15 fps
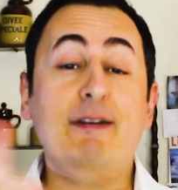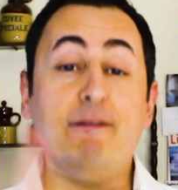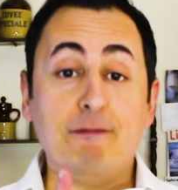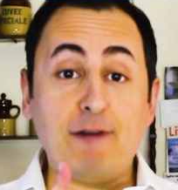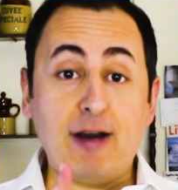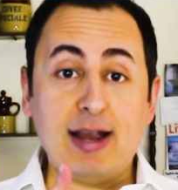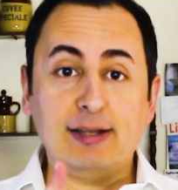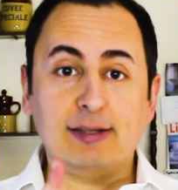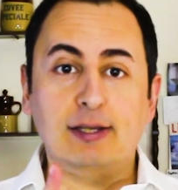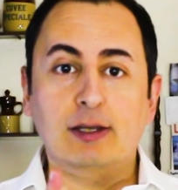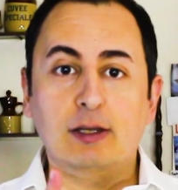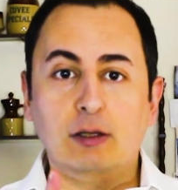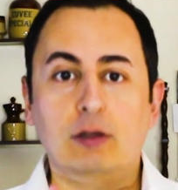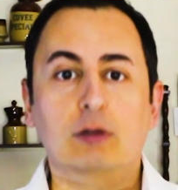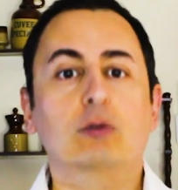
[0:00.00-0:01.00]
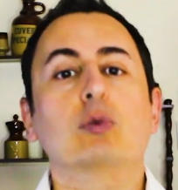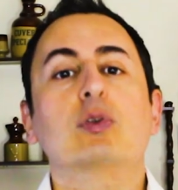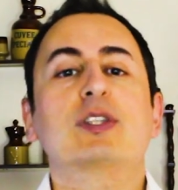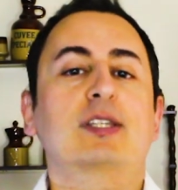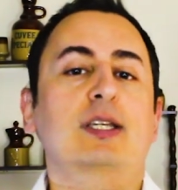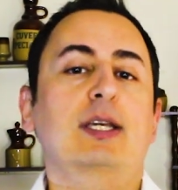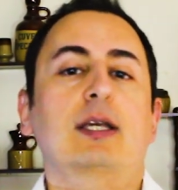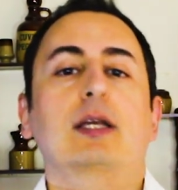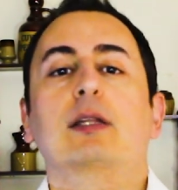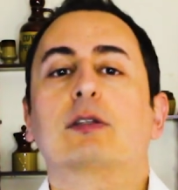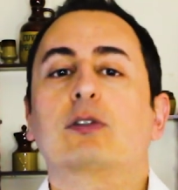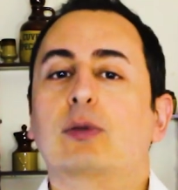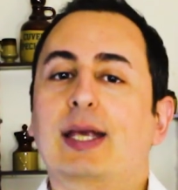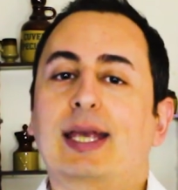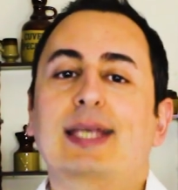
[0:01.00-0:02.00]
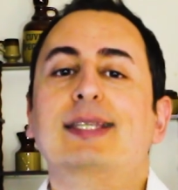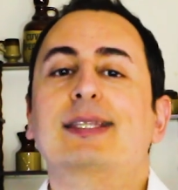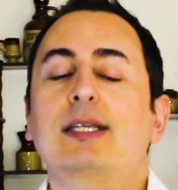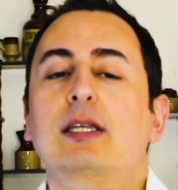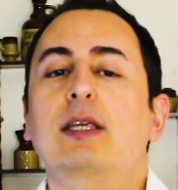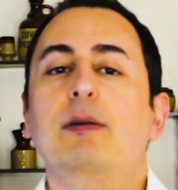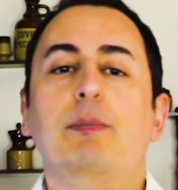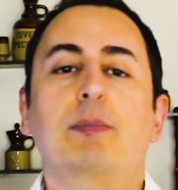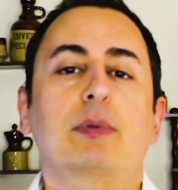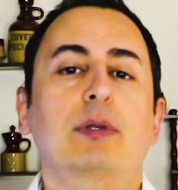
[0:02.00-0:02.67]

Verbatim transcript: invite to see so they can see the,